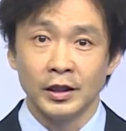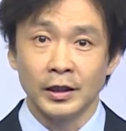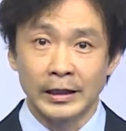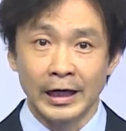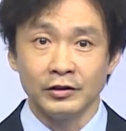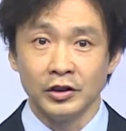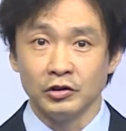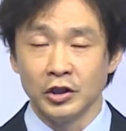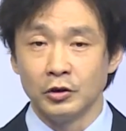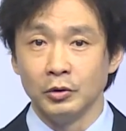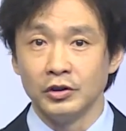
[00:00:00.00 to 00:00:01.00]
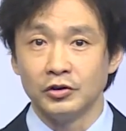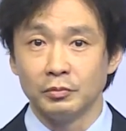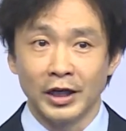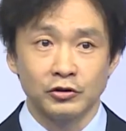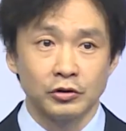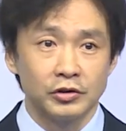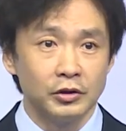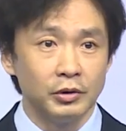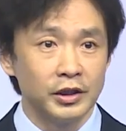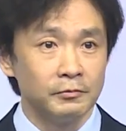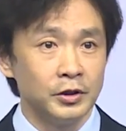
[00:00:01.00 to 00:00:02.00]
get their degrees, master's
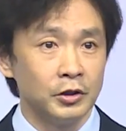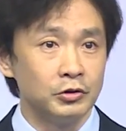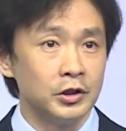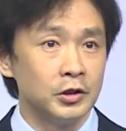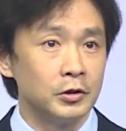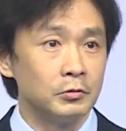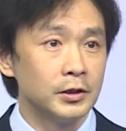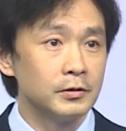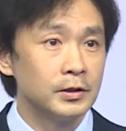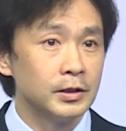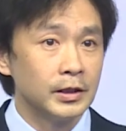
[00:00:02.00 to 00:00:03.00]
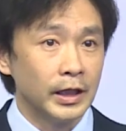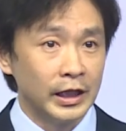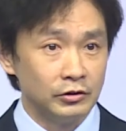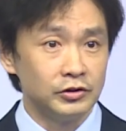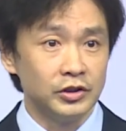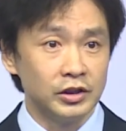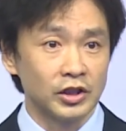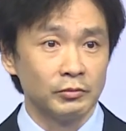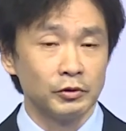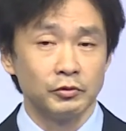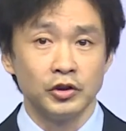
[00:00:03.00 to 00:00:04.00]
degree and a PhD degree. And you see
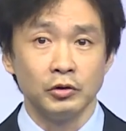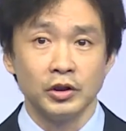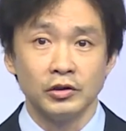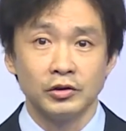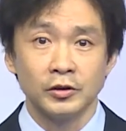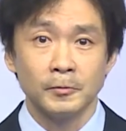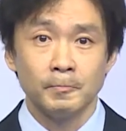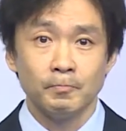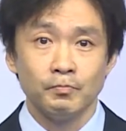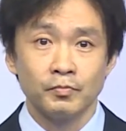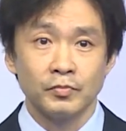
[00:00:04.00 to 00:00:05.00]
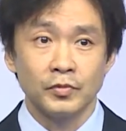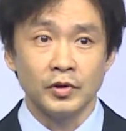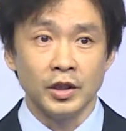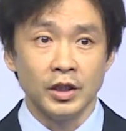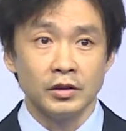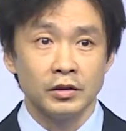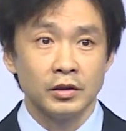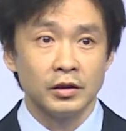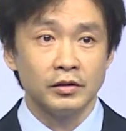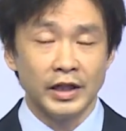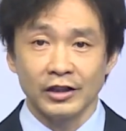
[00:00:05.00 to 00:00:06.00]
some of the students did
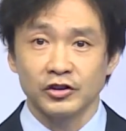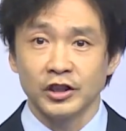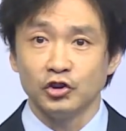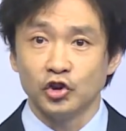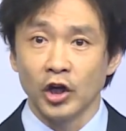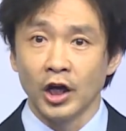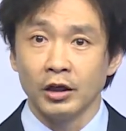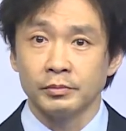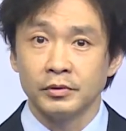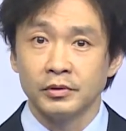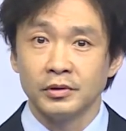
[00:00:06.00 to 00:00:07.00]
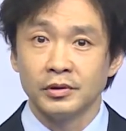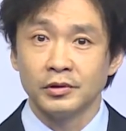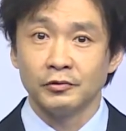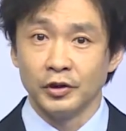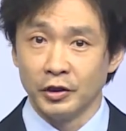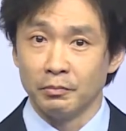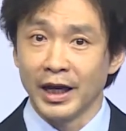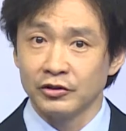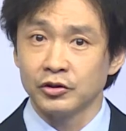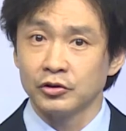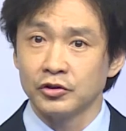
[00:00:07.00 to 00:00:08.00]
an excellent job for their
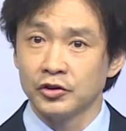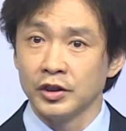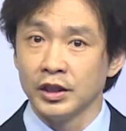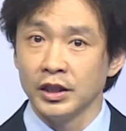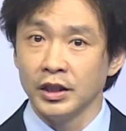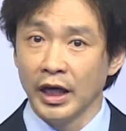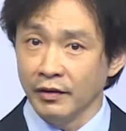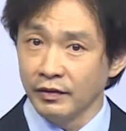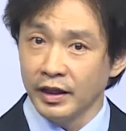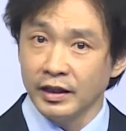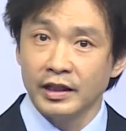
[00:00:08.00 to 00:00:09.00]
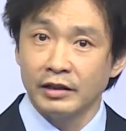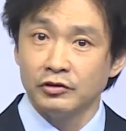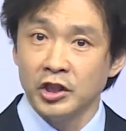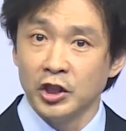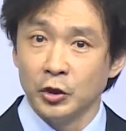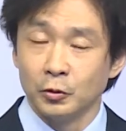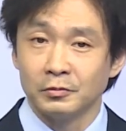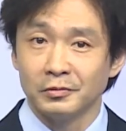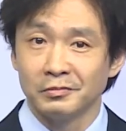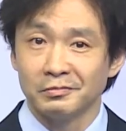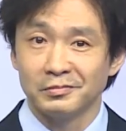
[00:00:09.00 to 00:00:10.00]
master's study, and then they continue.
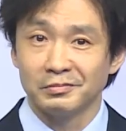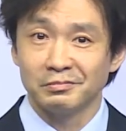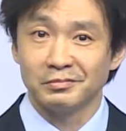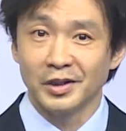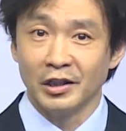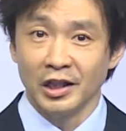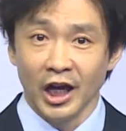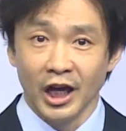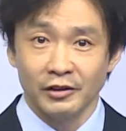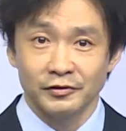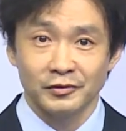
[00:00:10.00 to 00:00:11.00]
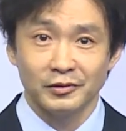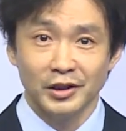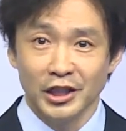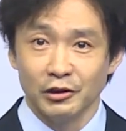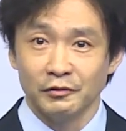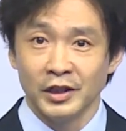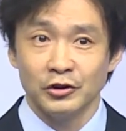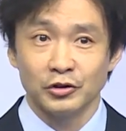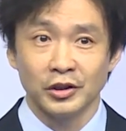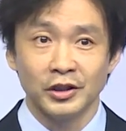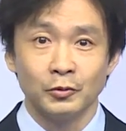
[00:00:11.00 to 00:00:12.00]
They love
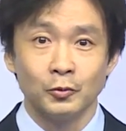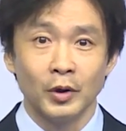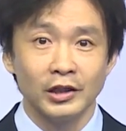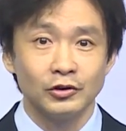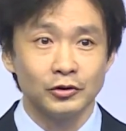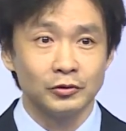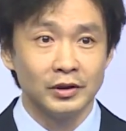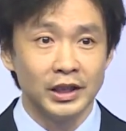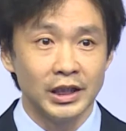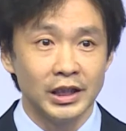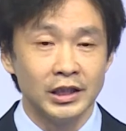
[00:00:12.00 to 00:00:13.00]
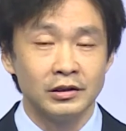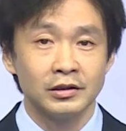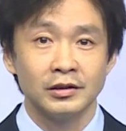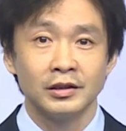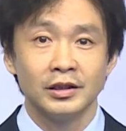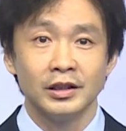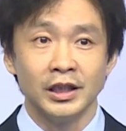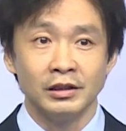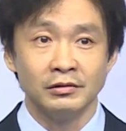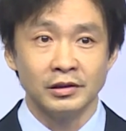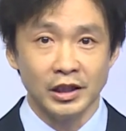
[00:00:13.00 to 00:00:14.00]
innovation. They want to lead
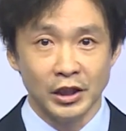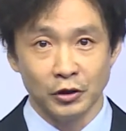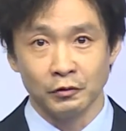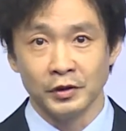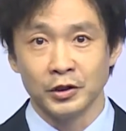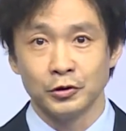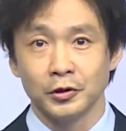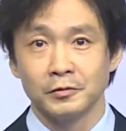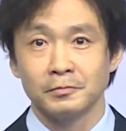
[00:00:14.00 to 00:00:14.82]
in innovation.